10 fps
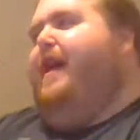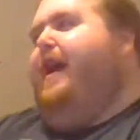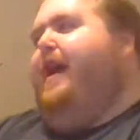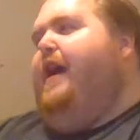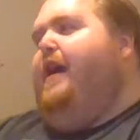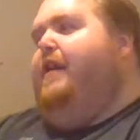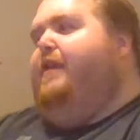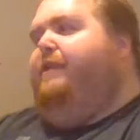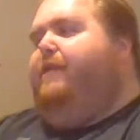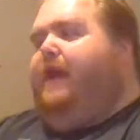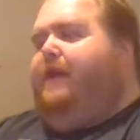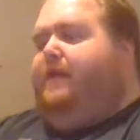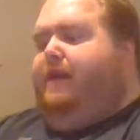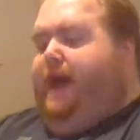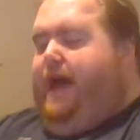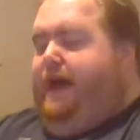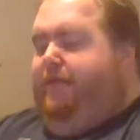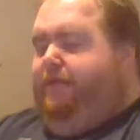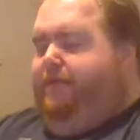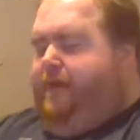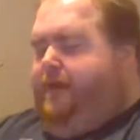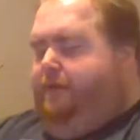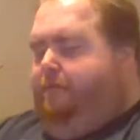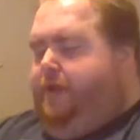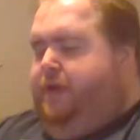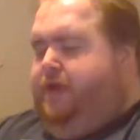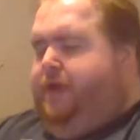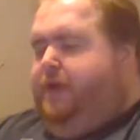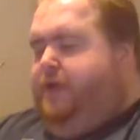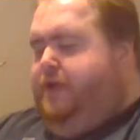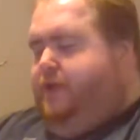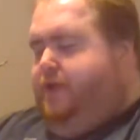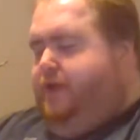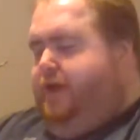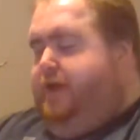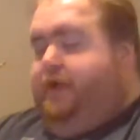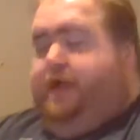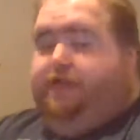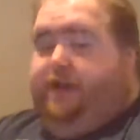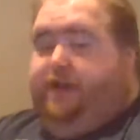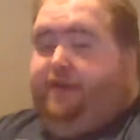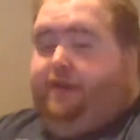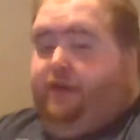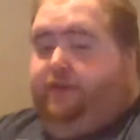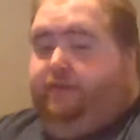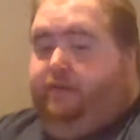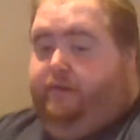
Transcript: And like I had it for about a month. And then I traded it off.